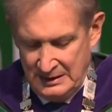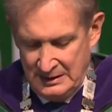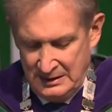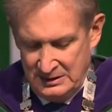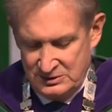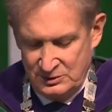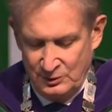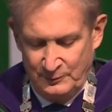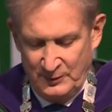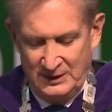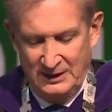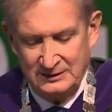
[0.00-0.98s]
It's too
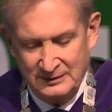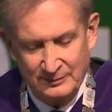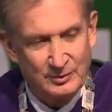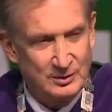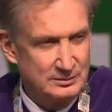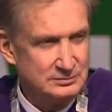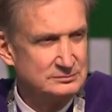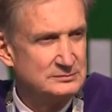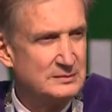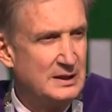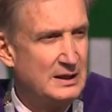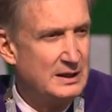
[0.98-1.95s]
predictable.
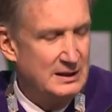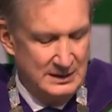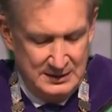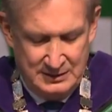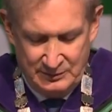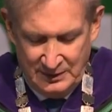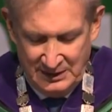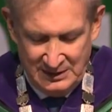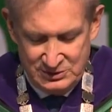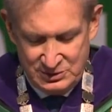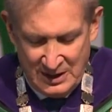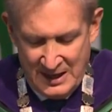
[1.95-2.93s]
We
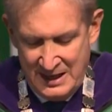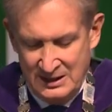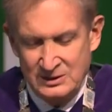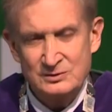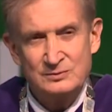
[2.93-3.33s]
need change,